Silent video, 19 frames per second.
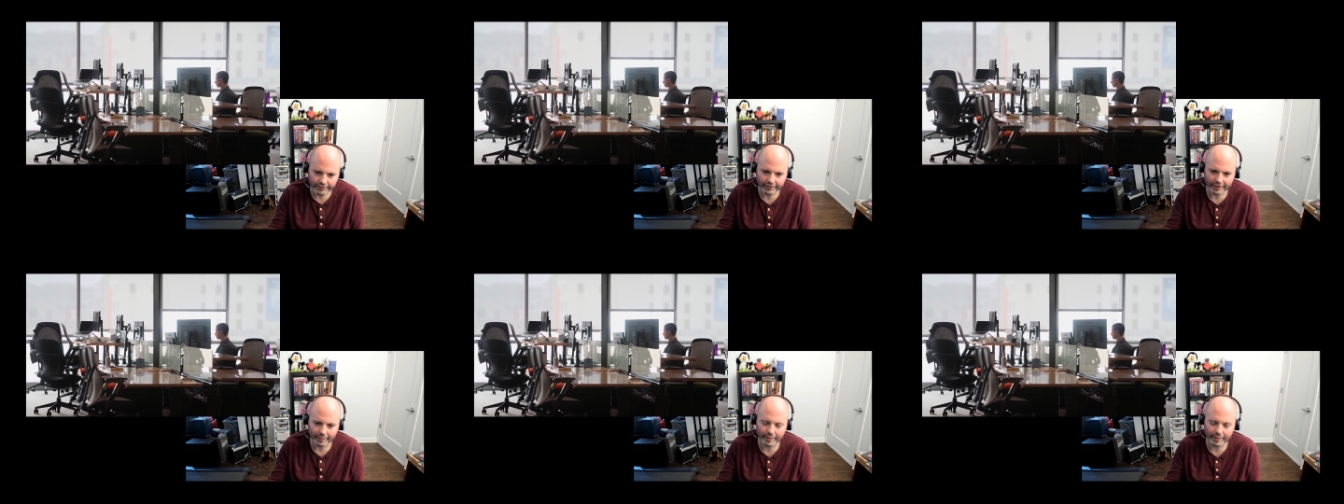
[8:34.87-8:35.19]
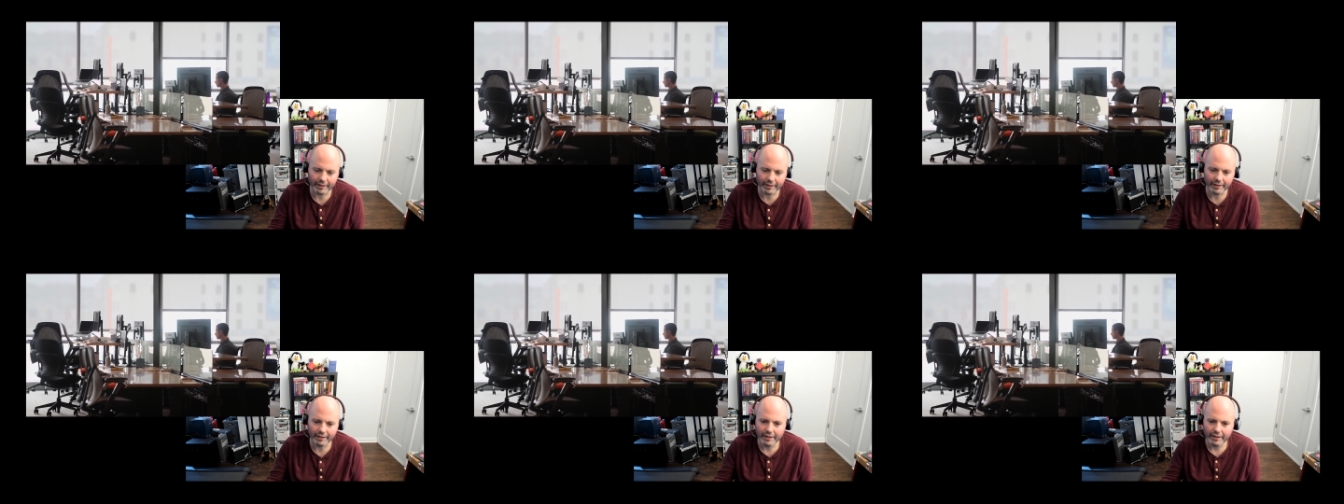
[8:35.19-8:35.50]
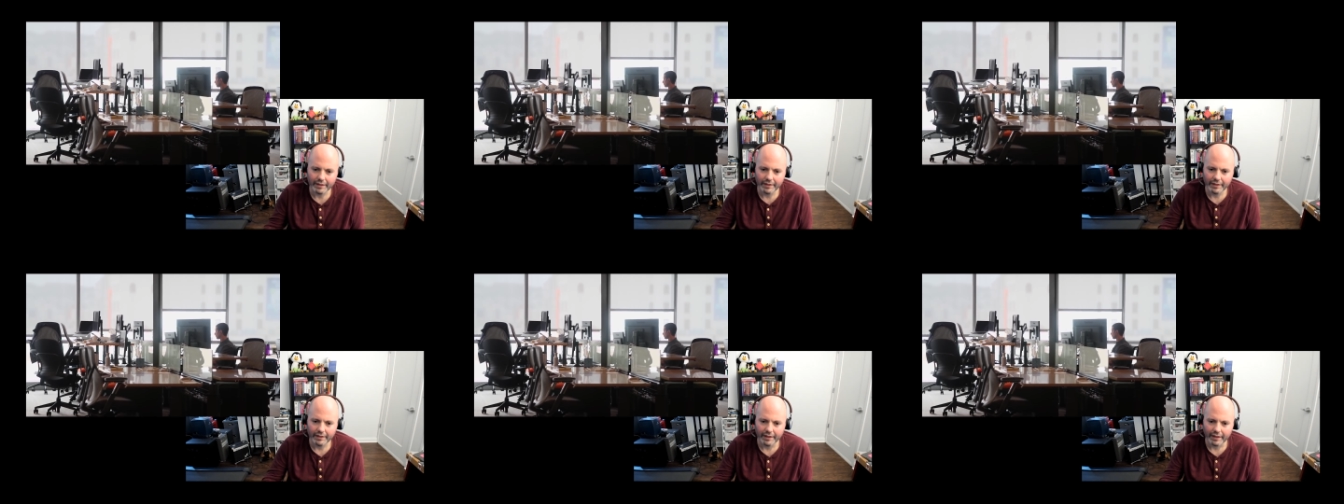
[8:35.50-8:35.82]
I mean,
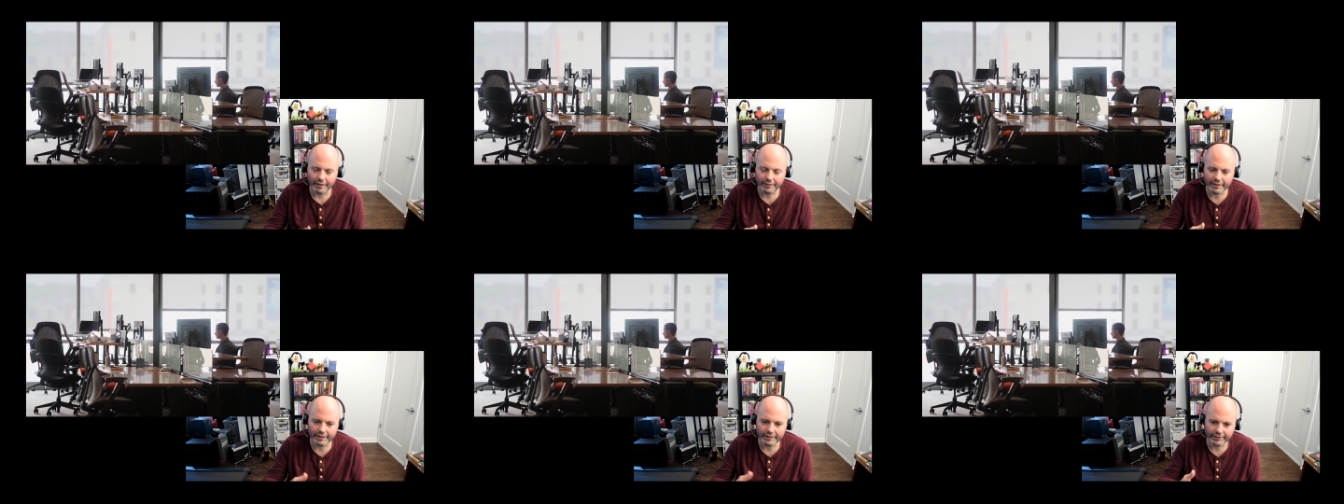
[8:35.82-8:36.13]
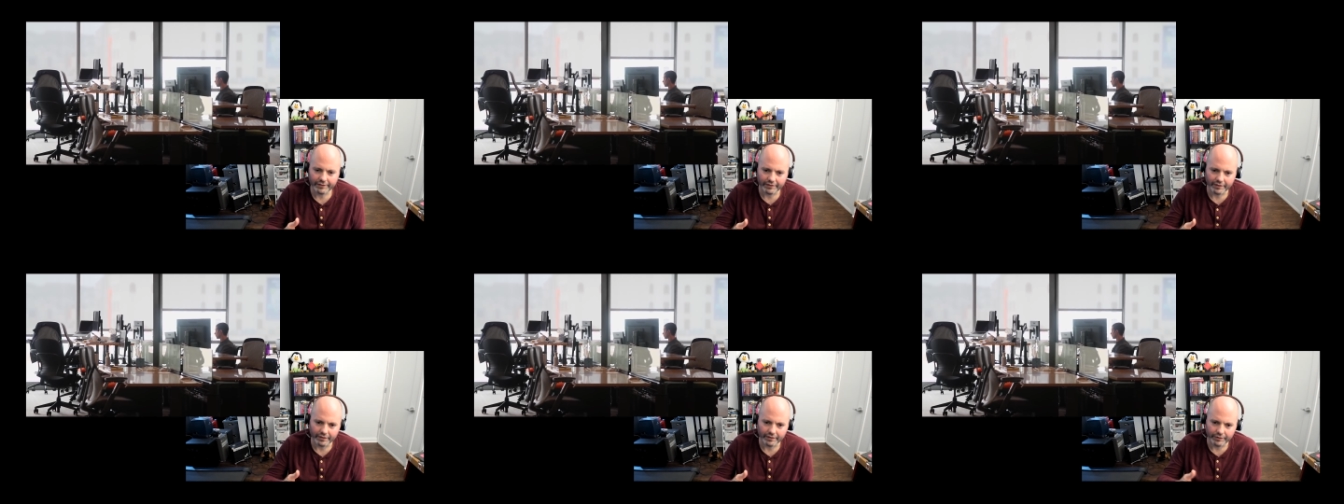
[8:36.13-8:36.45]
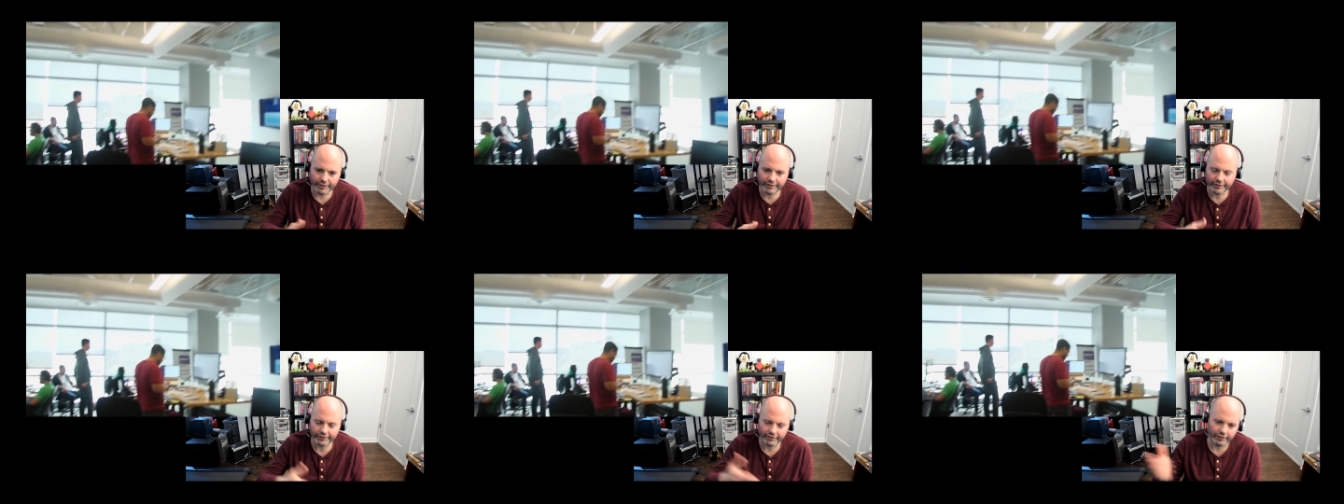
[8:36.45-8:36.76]
I think the
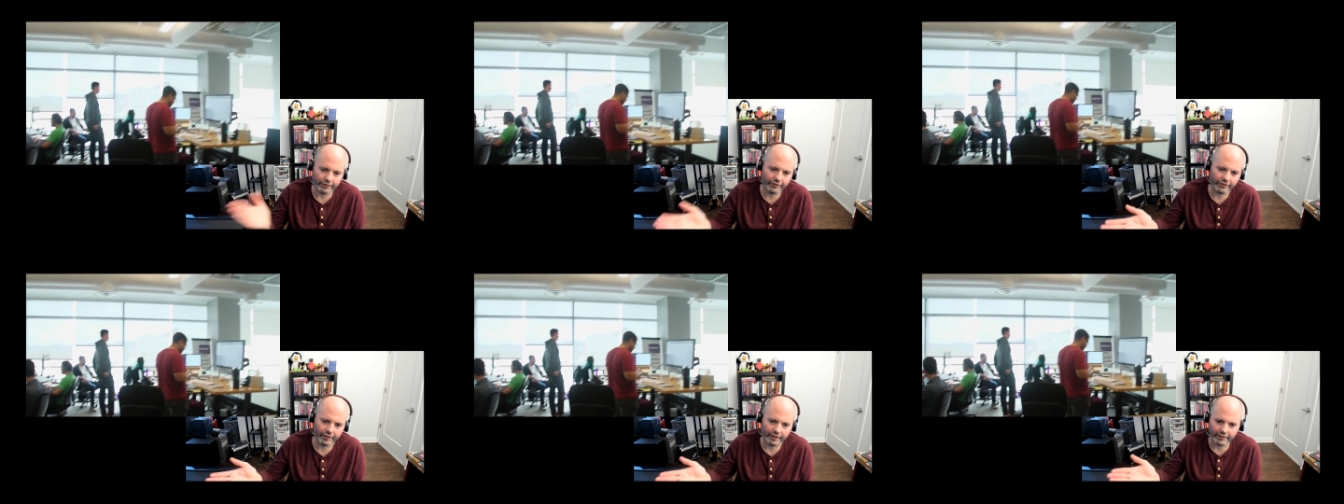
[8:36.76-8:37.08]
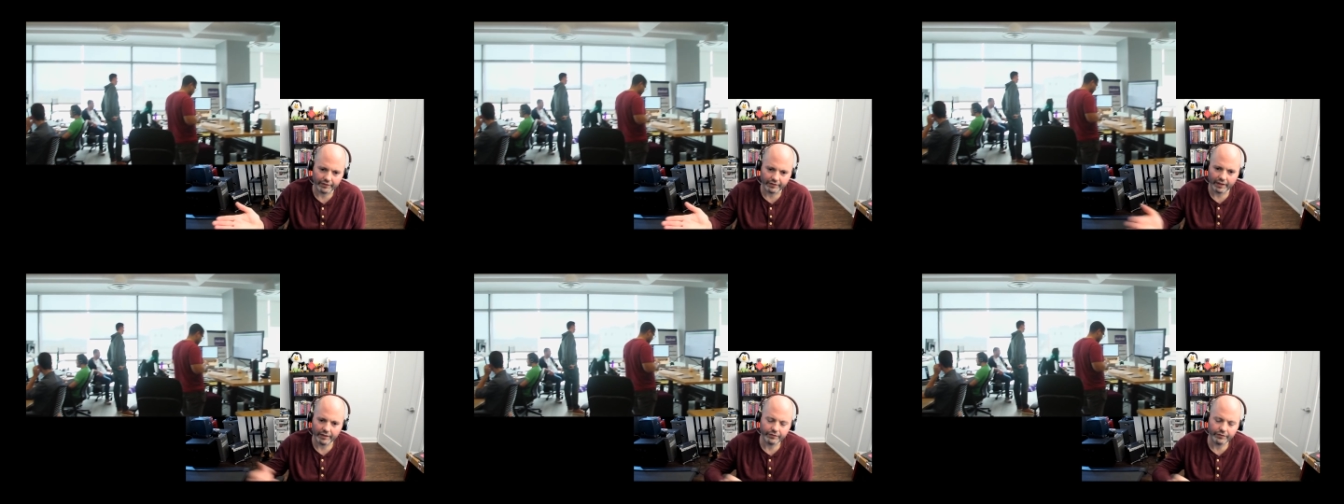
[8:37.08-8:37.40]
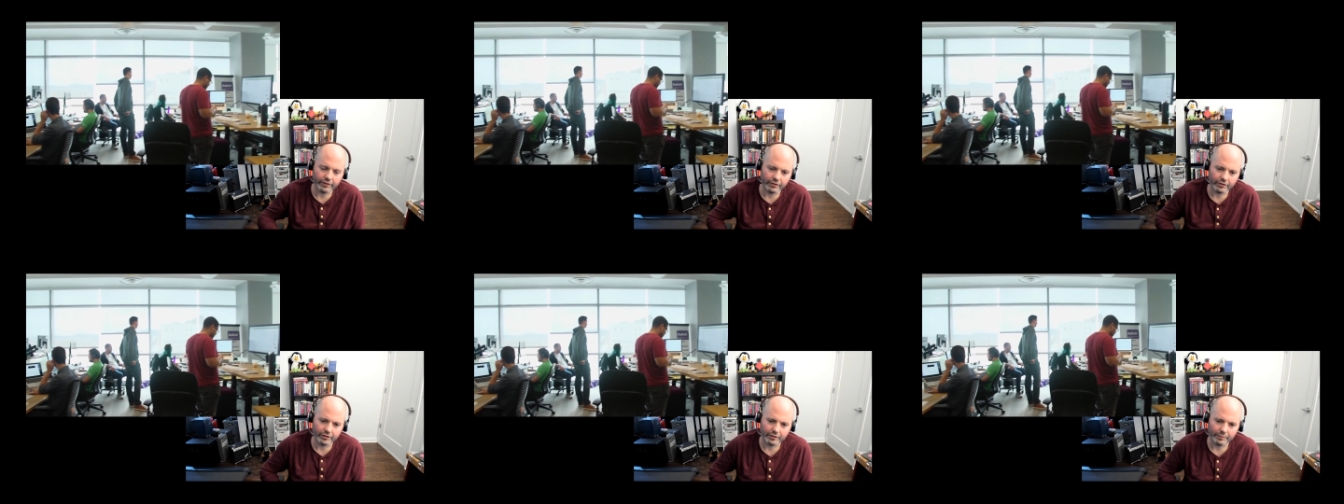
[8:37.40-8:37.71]
research says after
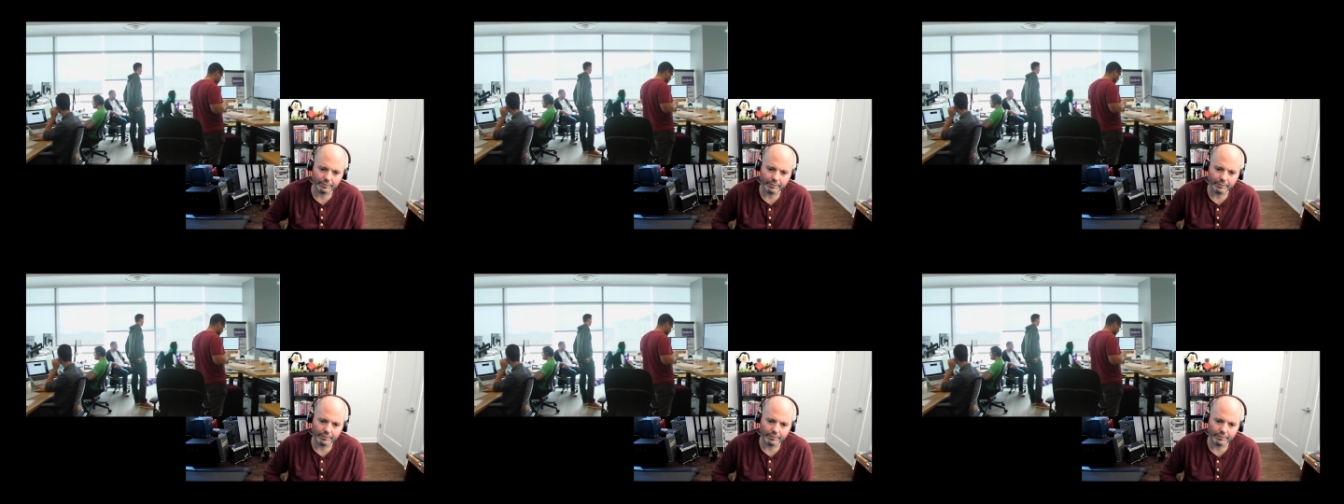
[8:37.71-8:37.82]
you're